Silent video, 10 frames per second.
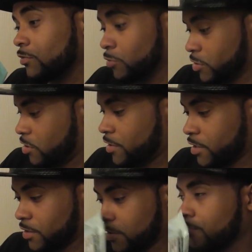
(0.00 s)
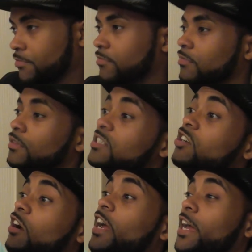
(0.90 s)
What are they? These
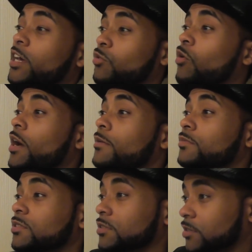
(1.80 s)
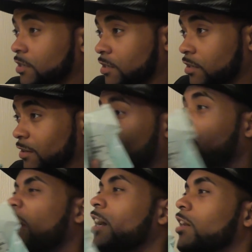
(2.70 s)
are hand wipes.
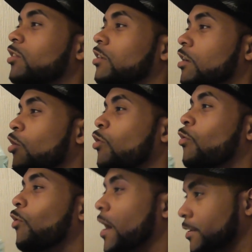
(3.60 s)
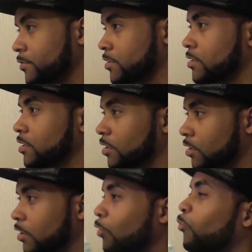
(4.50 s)
They're hand wipes.
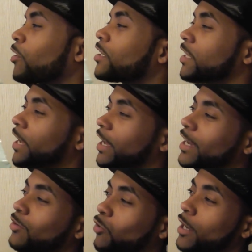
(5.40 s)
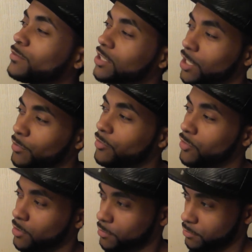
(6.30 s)
Where did the hand wipes come
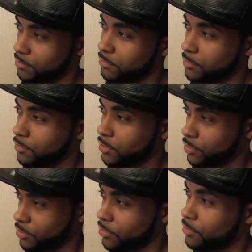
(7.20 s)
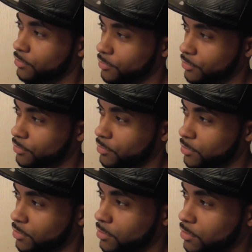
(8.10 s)
from, girl?
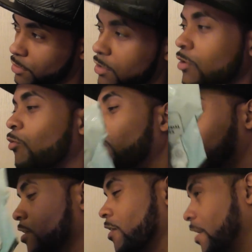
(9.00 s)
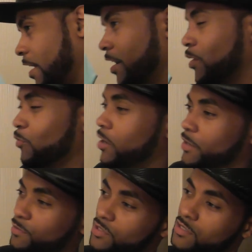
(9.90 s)
Why are there hand
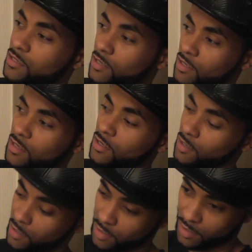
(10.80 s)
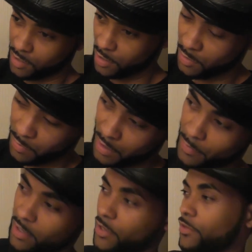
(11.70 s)
wipes in my
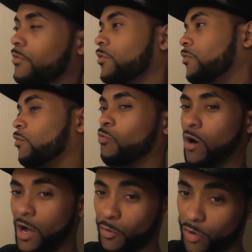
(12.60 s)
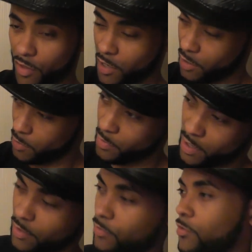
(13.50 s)
bathroom? Why were they in the
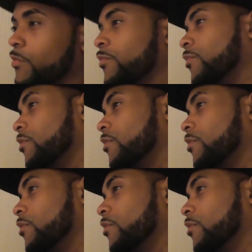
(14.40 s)
bathroom?